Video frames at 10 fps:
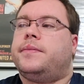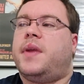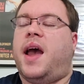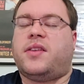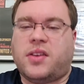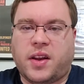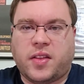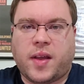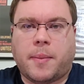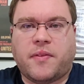I said at
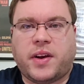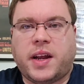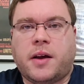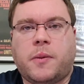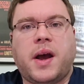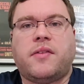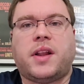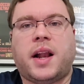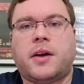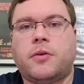the top of the video, we have a
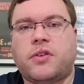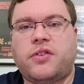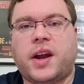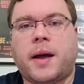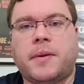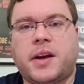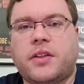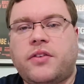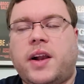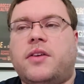lot of cool shit coming to
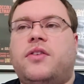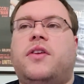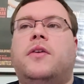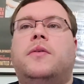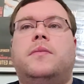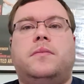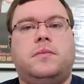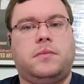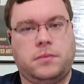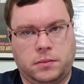the channel, so
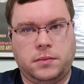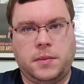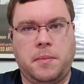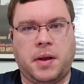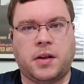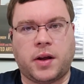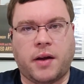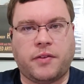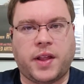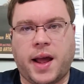be on the
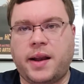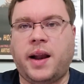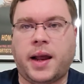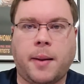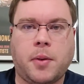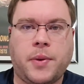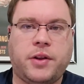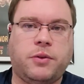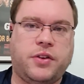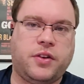lookout for that. In a couple
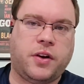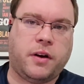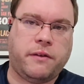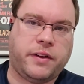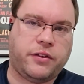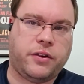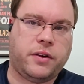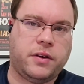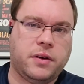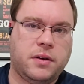weeks, we start our
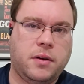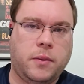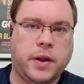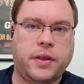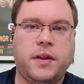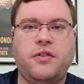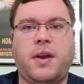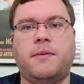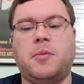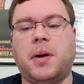adventure with
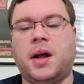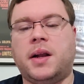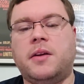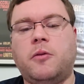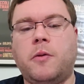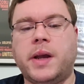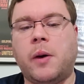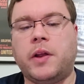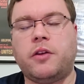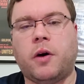James Bond. We'll be
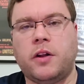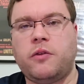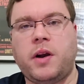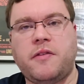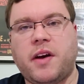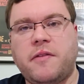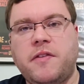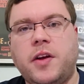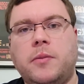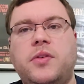going through all 25
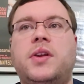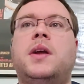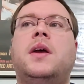films.